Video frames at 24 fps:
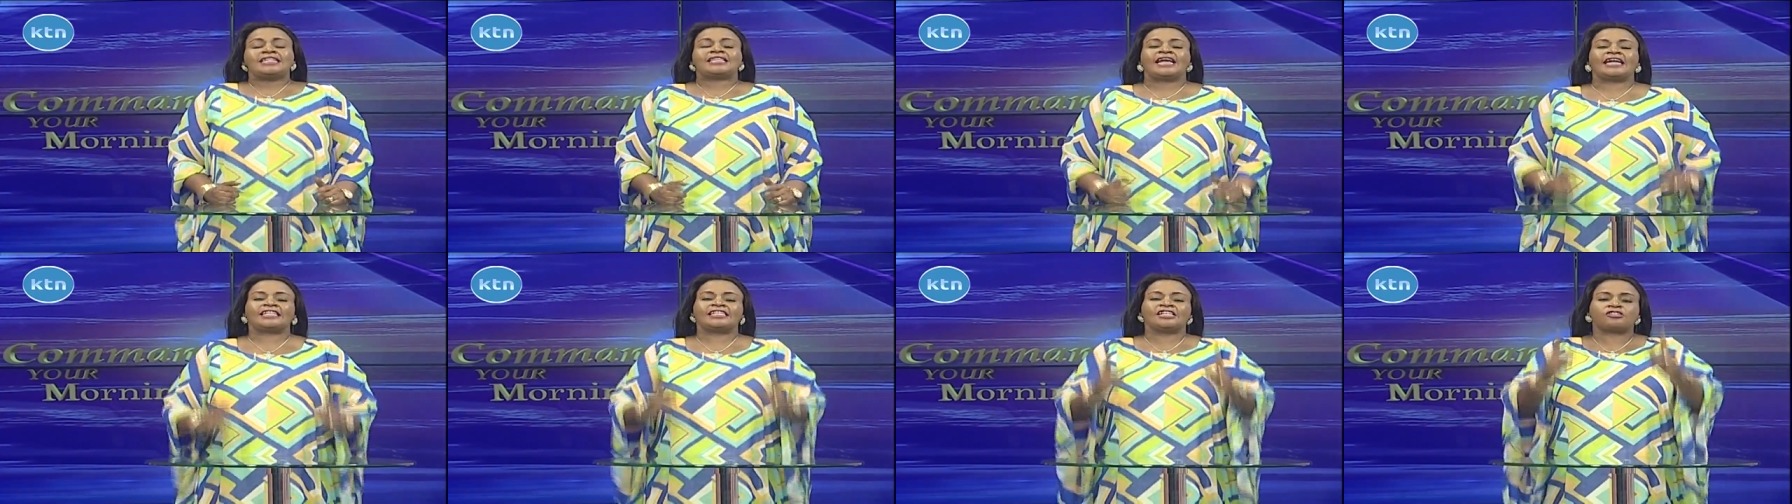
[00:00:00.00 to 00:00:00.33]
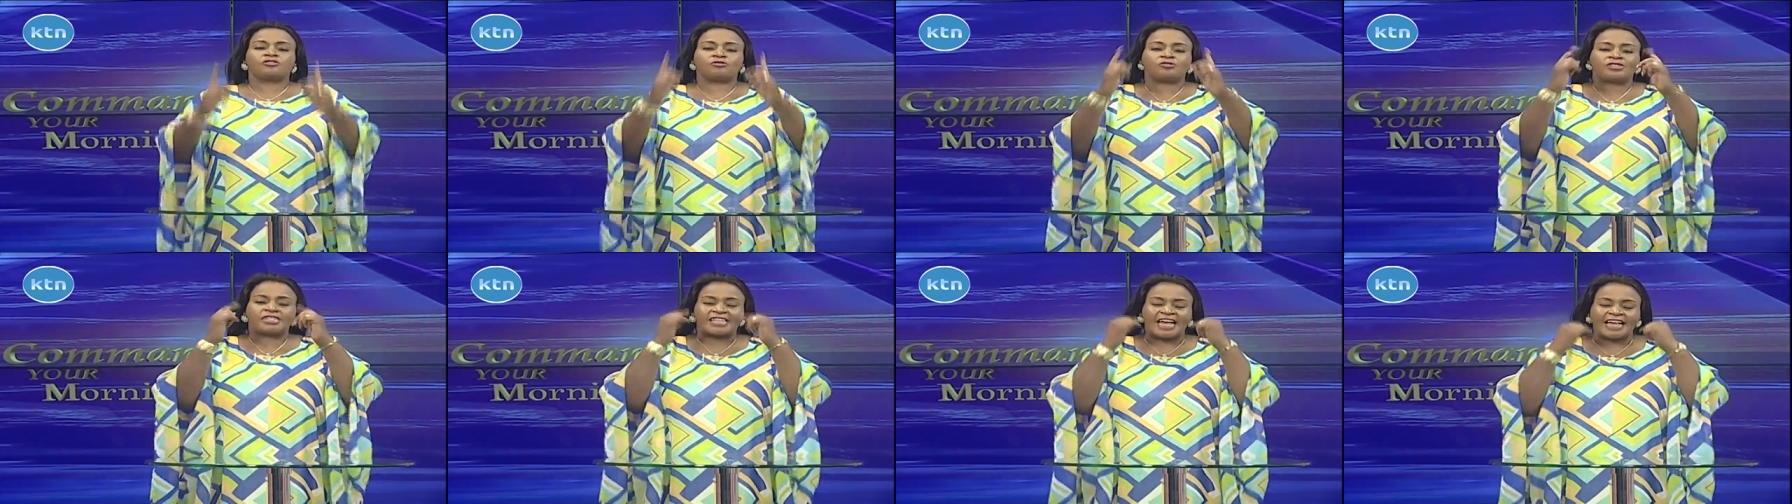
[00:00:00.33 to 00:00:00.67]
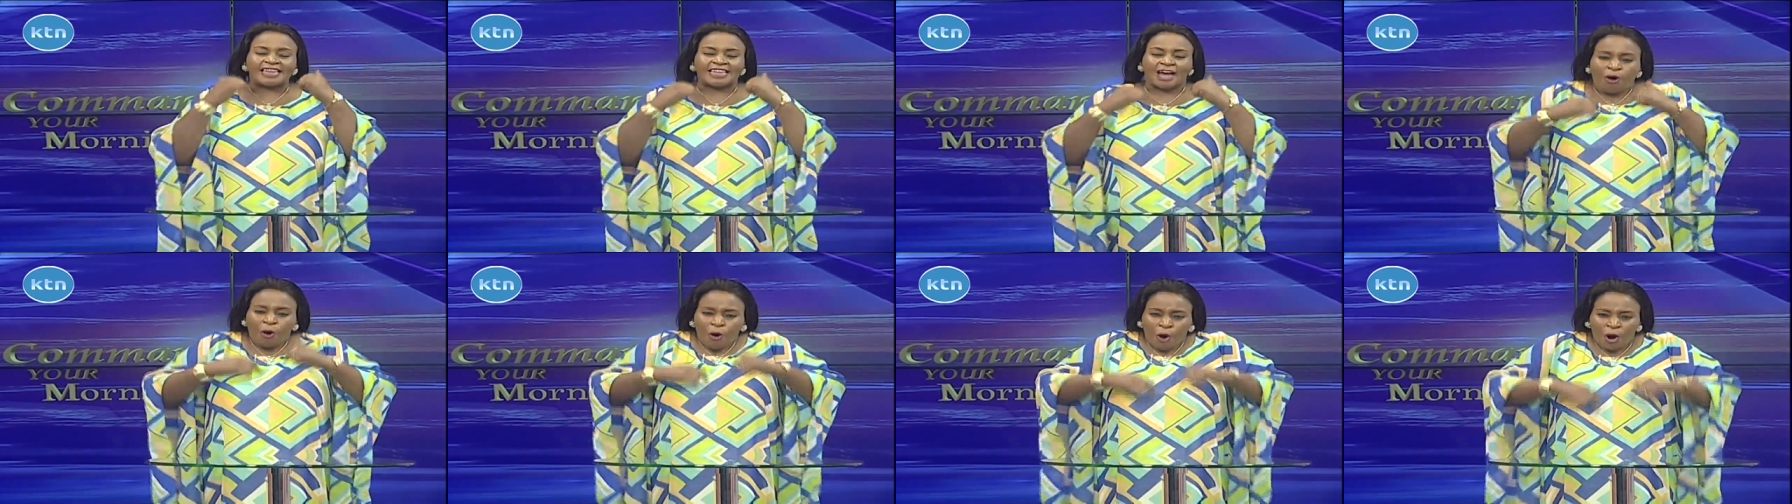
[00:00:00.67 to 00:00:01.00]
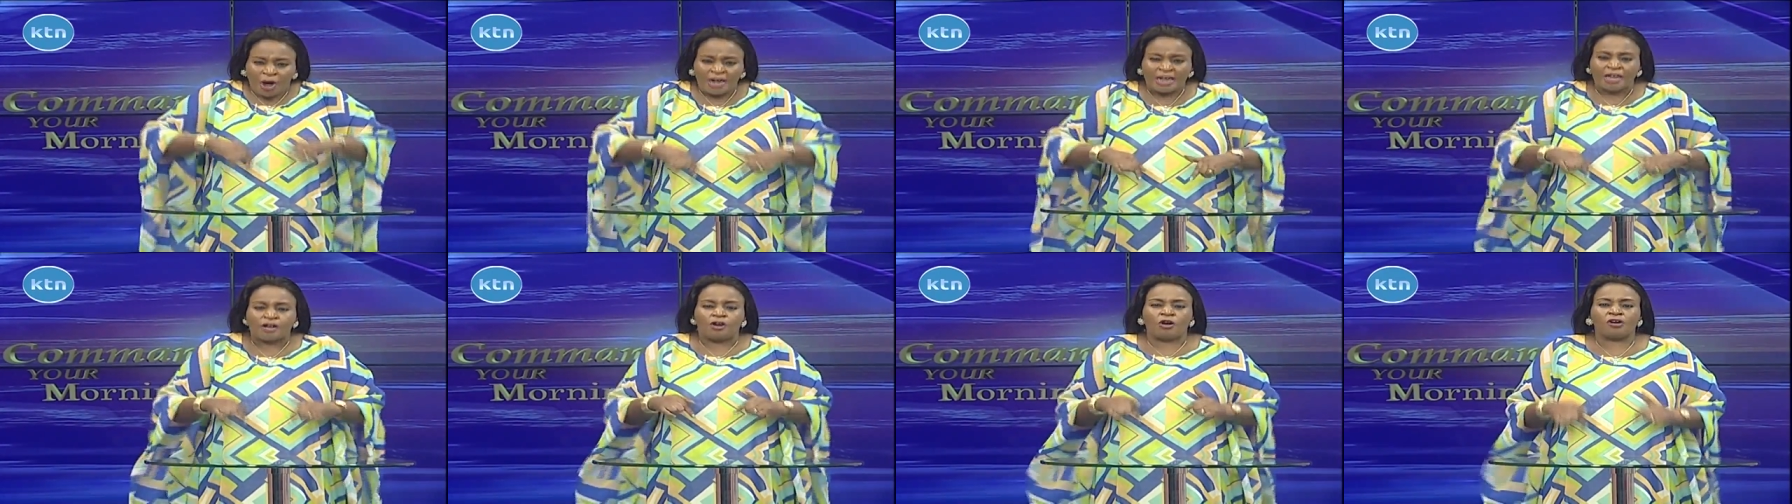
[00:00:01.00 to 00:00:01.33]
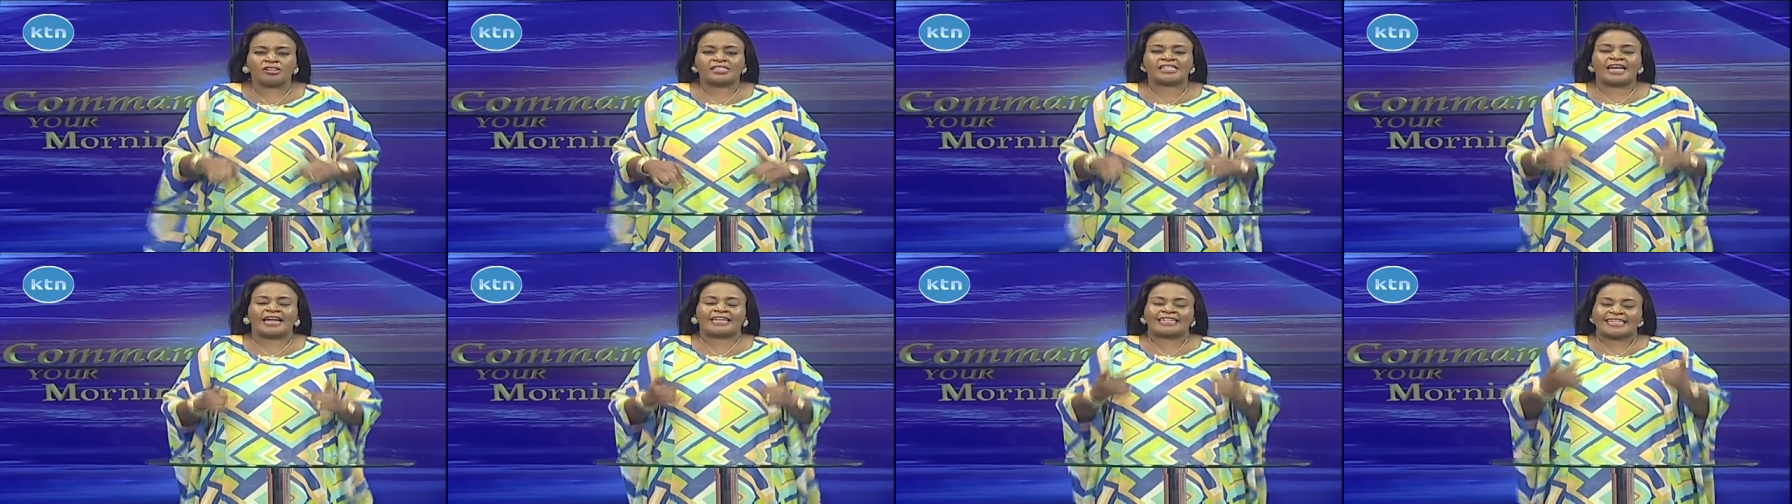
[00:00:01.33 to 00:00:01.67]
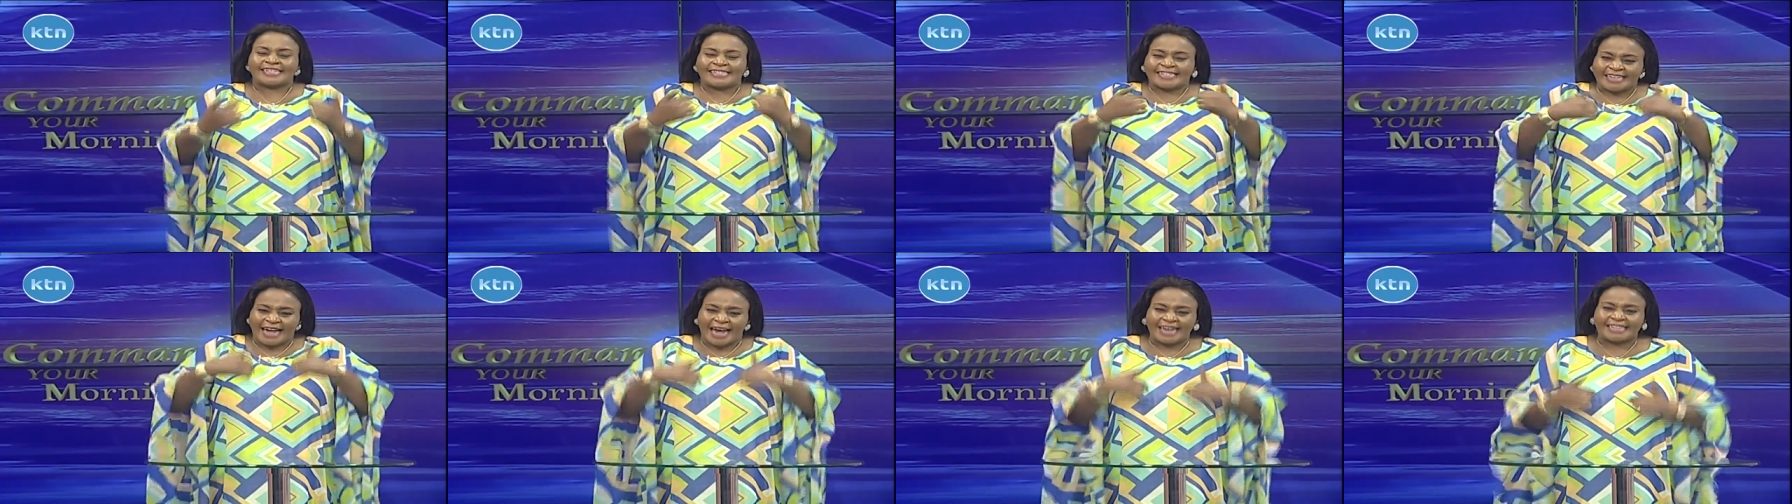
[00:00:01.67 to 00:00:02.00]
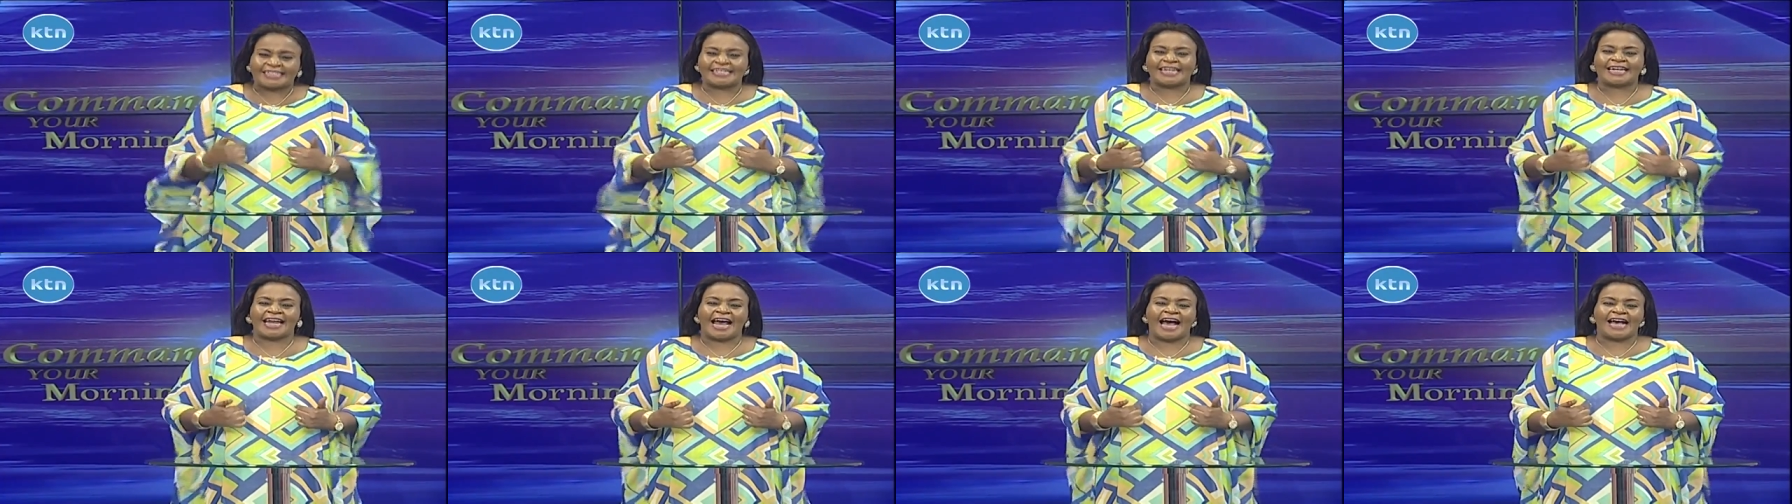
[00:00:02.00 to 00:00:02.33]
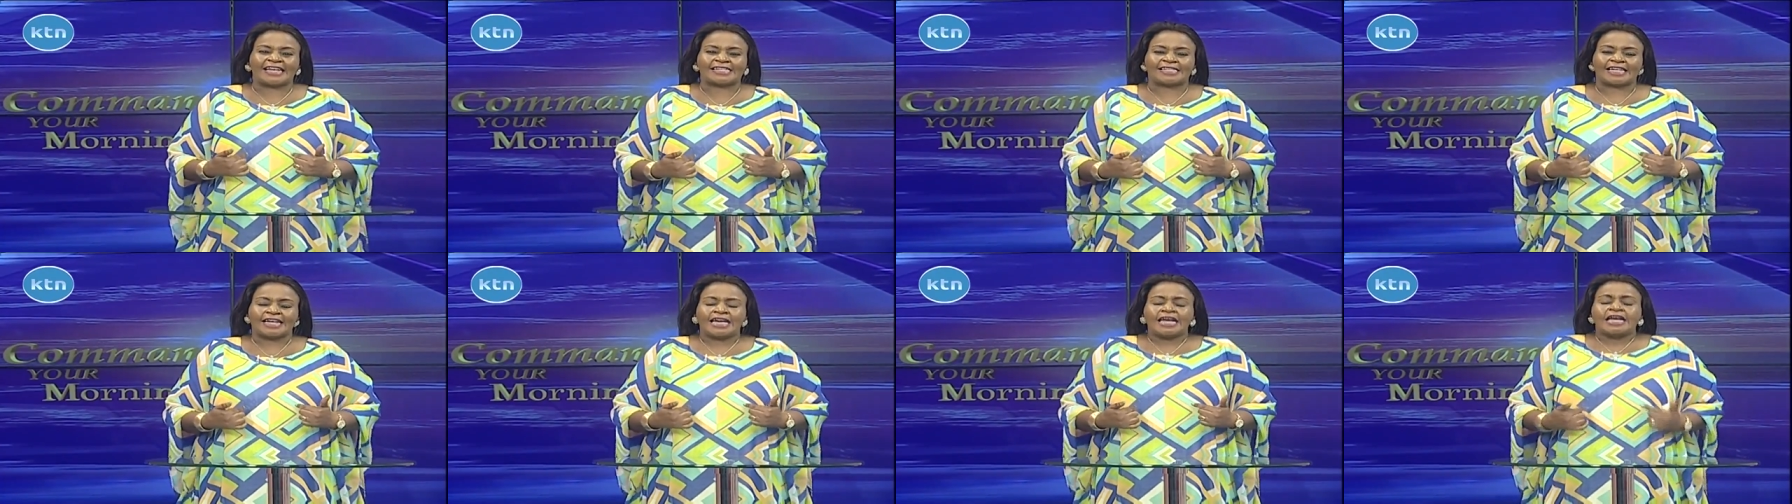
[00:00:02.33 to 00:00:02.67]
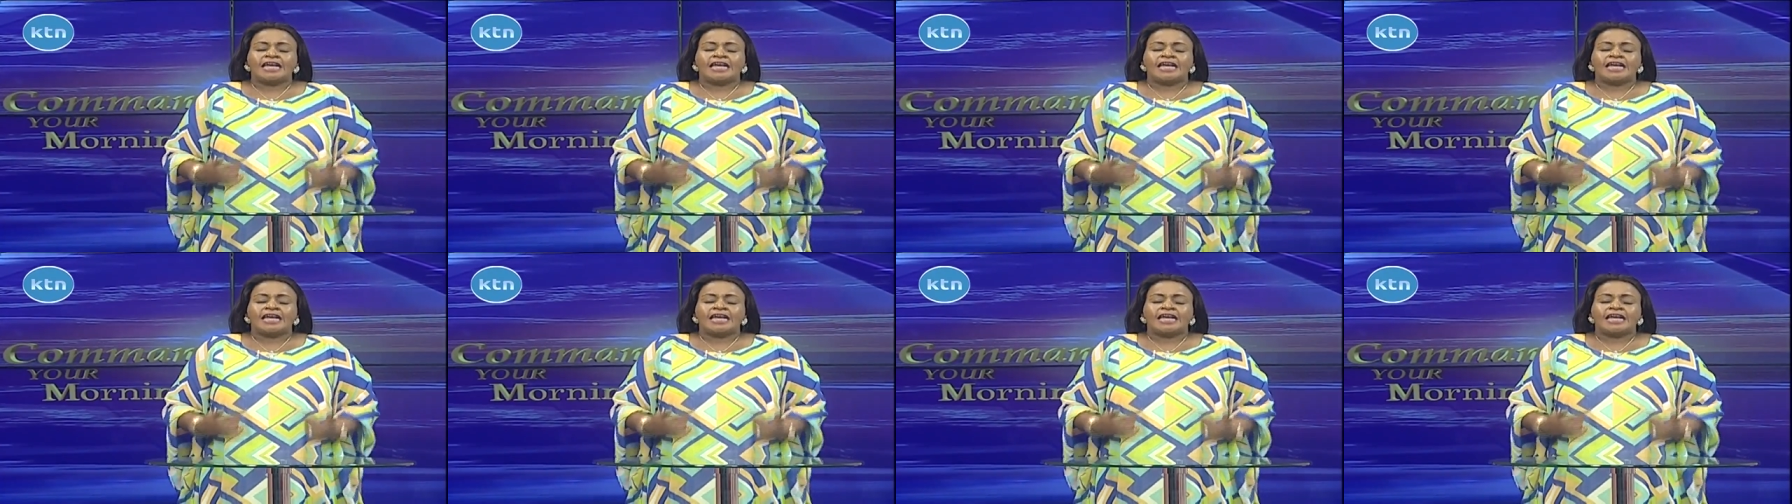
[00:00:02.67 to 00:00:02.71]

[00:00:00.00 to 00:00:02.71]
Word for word: That is to say, the Holy Ghost that resides in us